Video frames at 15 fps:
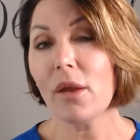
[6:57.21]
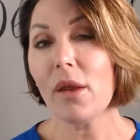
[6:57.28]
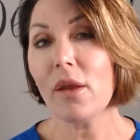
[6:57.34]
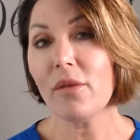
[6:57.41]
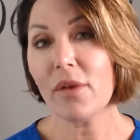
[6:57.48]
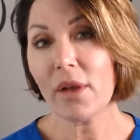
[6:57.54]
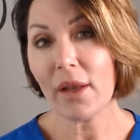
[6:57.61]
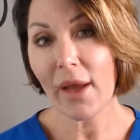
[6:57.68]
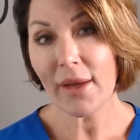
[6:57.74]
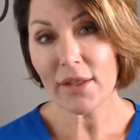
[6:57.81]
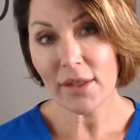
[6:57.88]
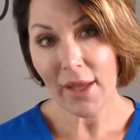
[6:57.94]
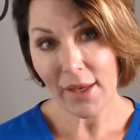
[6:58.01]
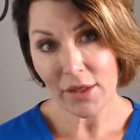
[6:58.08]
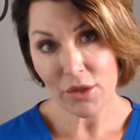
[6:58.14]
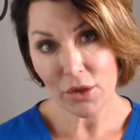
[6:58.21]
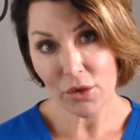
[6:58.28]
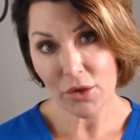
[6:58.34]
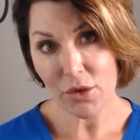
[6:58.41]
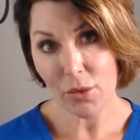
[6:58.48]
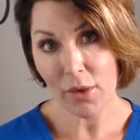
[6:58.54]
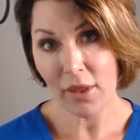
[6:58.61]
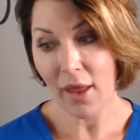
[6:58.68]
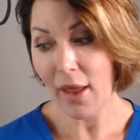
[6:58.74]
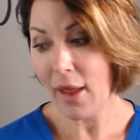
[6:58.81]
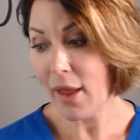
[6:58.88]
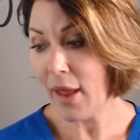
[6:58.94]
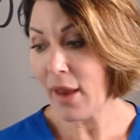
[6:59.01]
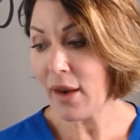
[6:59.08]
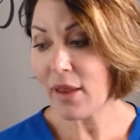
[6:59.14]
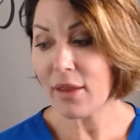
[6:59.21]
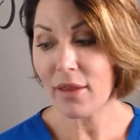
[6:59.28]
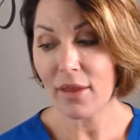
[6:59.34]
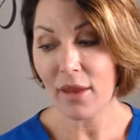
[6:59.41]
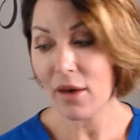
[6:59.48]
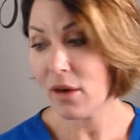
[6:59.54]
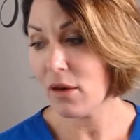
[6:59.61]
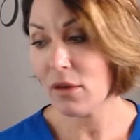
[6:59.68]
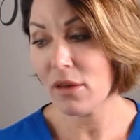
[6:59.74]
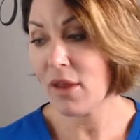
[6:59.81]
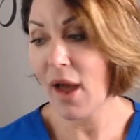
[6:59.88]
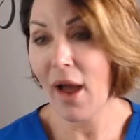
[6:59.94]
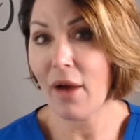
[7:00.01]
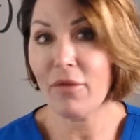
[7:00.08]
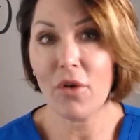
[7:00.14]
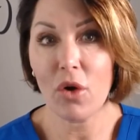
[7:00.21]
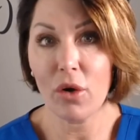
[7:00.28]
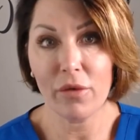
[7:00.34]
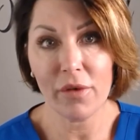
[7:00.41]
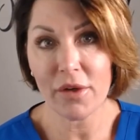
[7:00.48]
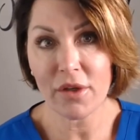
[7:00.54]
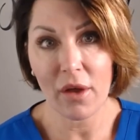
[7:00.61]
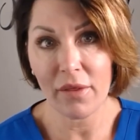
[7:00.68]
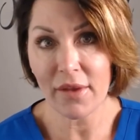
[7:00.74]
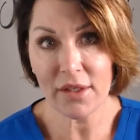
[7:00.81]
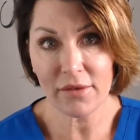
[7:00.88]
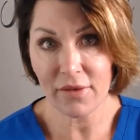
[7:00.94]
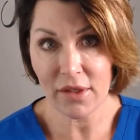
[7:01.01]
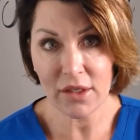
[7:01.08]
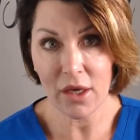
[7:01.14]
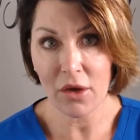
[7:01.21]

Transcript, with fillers: If you'd like to get in touch with anything that I've covered on this video,